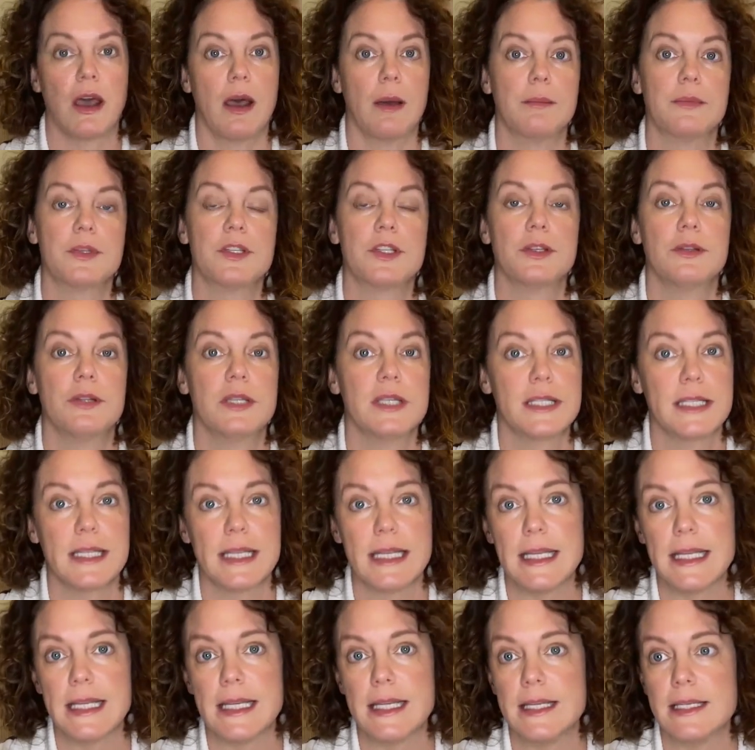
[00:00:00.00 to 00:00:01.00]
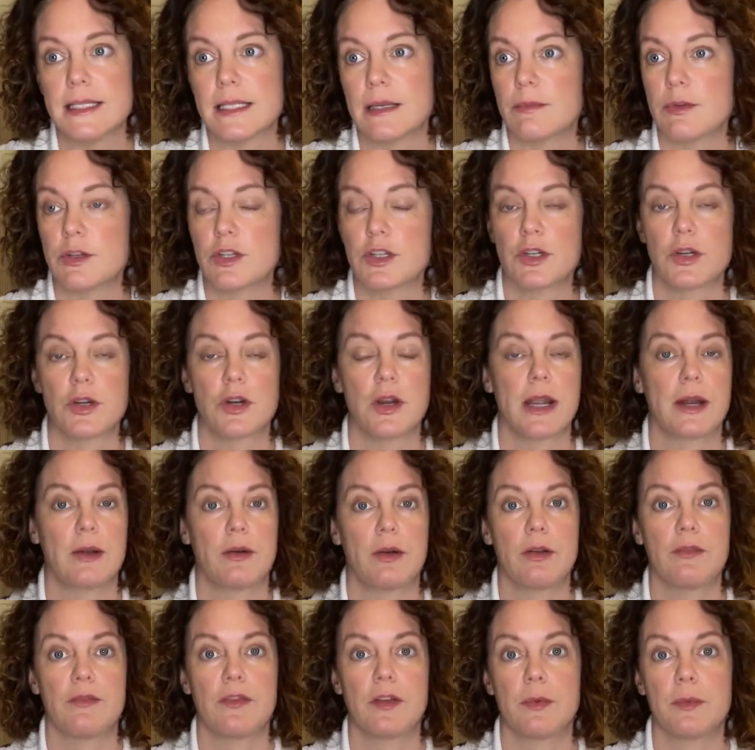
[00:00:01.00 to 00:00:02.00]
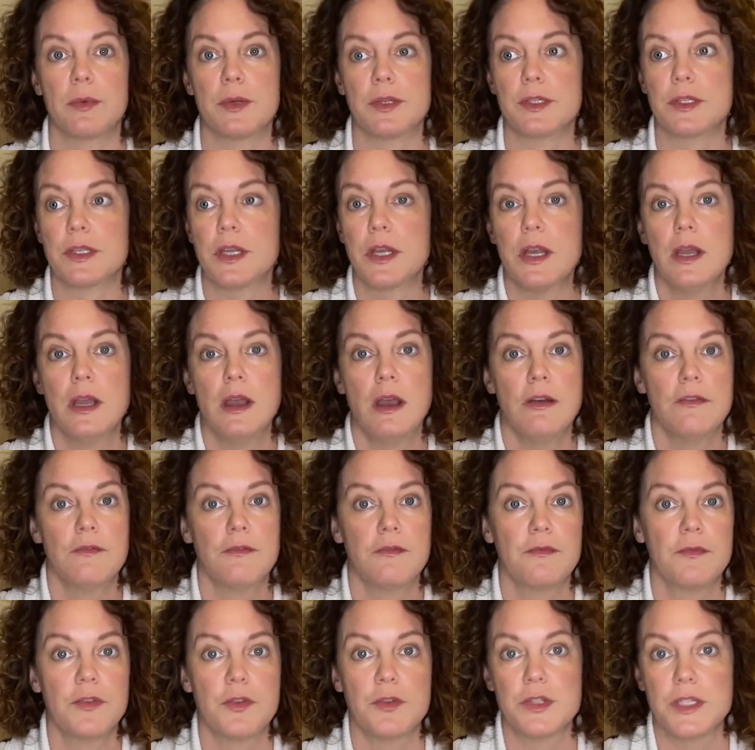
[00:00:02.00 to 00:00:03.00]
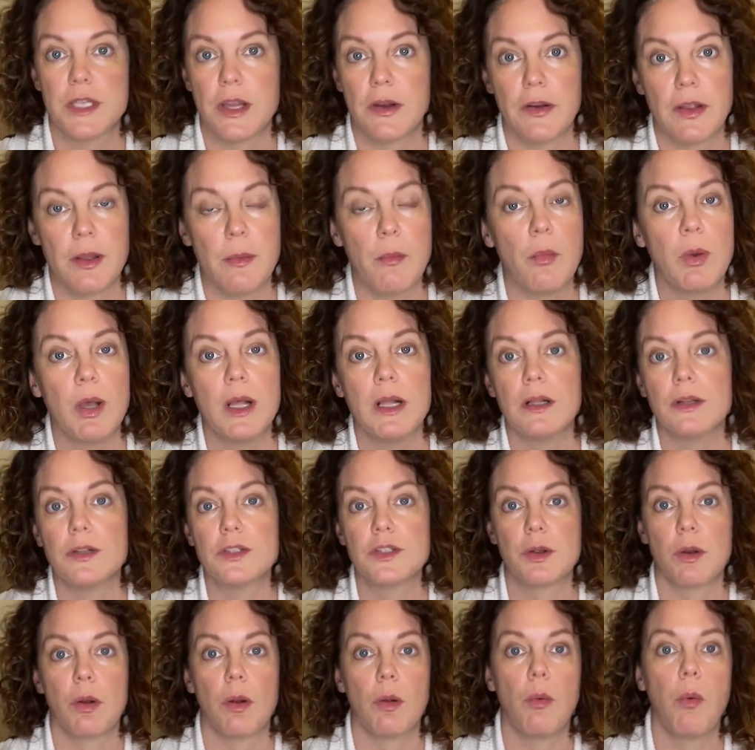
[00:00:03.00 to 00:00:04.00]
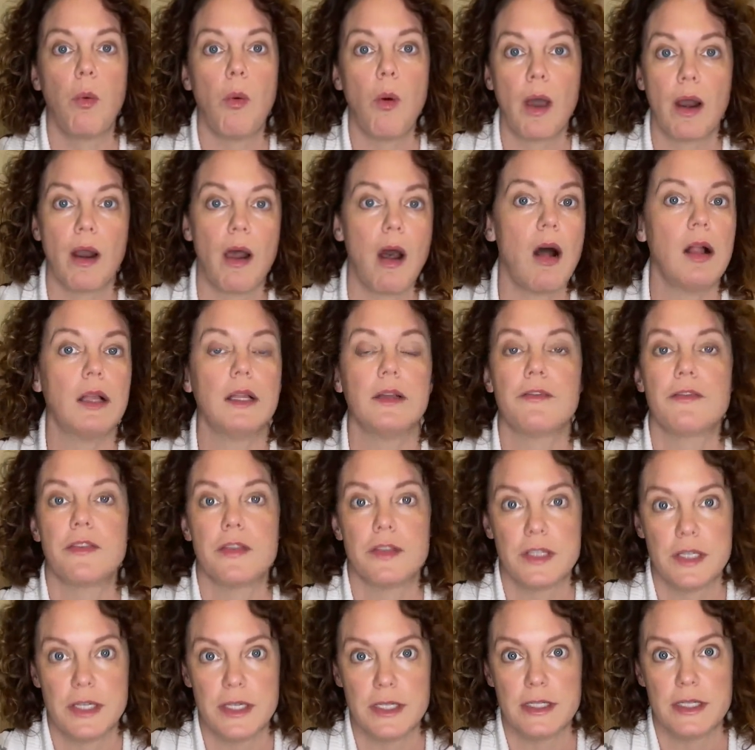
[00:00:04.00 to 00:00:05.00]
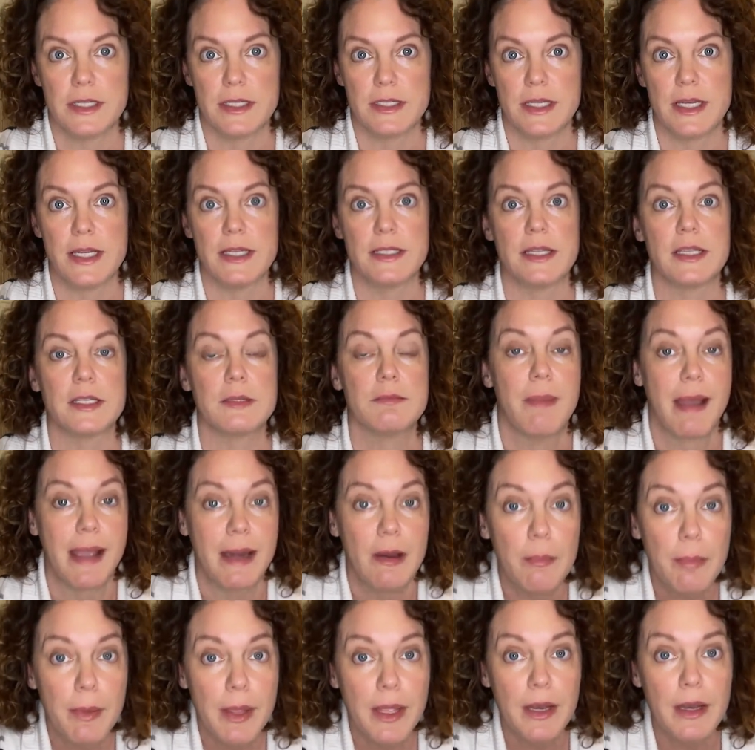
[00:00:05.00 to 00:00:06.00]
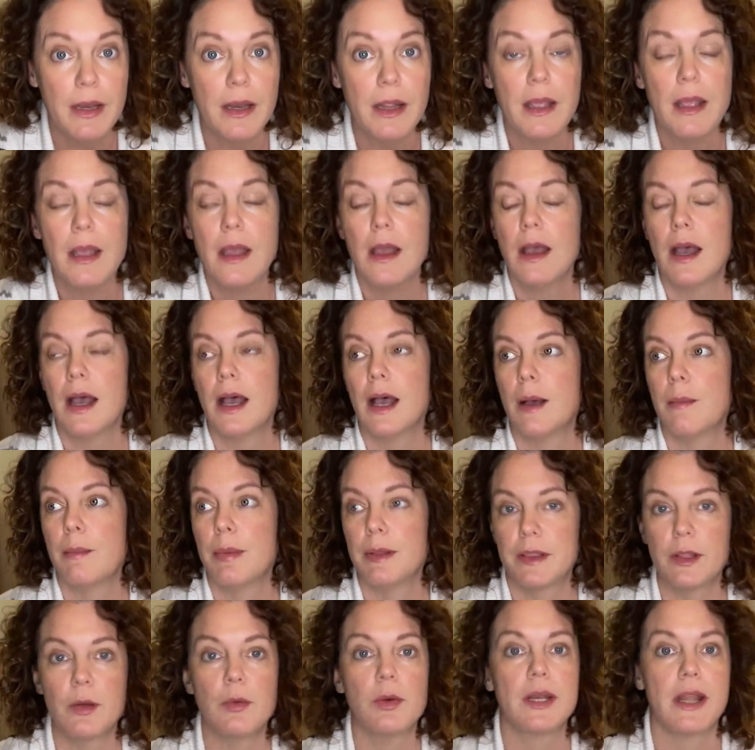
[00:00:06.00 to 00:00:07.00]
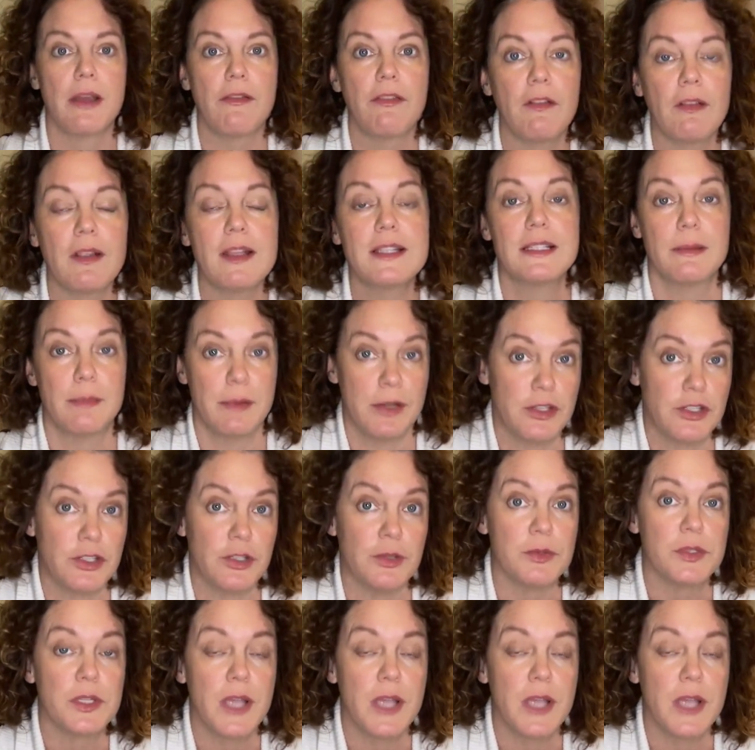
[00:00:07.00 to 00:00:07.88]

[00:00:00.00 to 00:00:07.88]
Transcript: to disease. I'm sure, I don't know if it was fusarium wilt or what all of the diseases might have been, but there were definitely some issues.